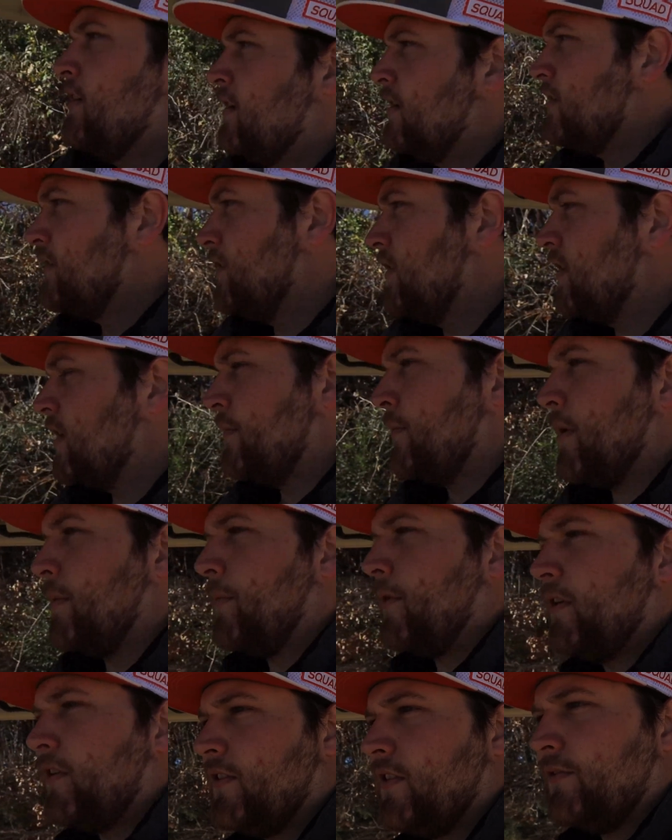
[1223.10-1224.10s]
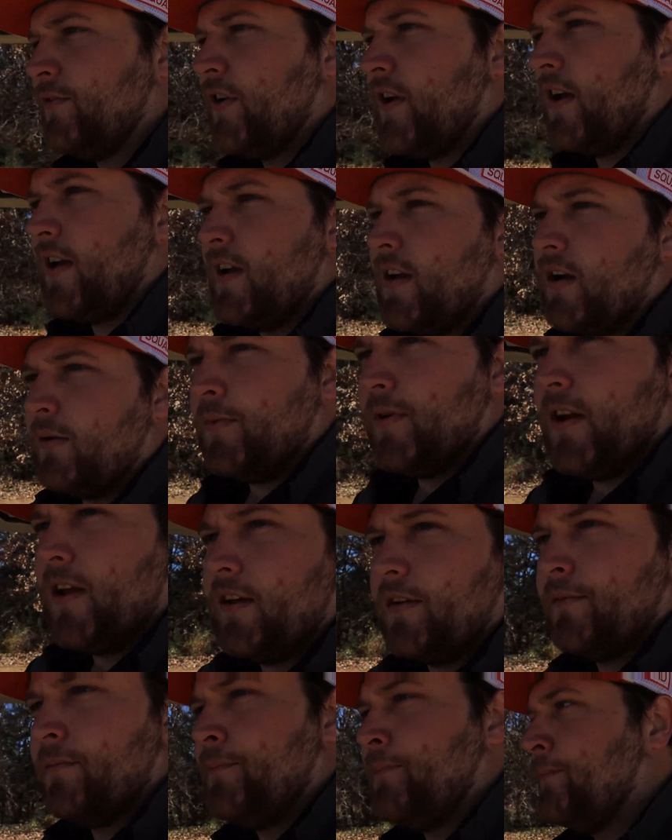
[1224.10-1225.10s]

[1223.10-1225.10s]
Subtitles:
But look at my ball, see if it can't get up and down.